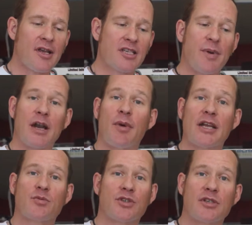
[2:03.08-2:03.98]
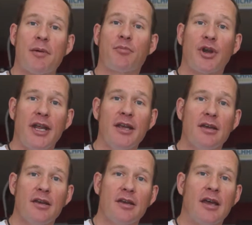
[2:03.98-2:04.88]
spider mites will stop breeding,
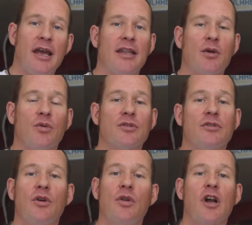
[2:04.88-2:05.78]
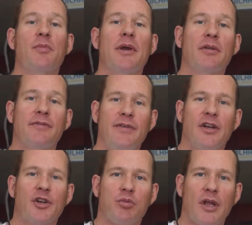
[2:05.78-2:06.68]
and they will no longer be able to feed
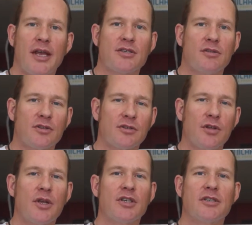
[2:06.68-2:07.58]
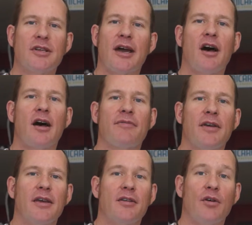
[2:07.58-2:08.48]
on your plants, so they'll slowly just die off,
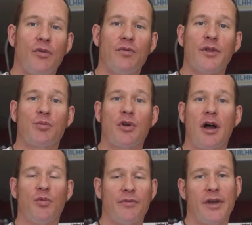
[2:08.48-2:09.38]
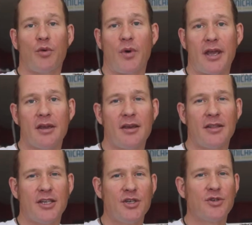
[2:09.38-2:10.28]
and hopefully the problem will fade away.
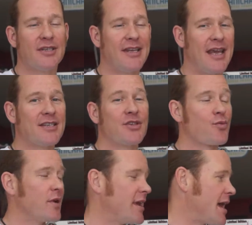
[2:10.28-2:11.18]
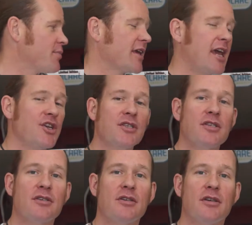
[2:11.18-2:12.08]
This usually takes 3 applications.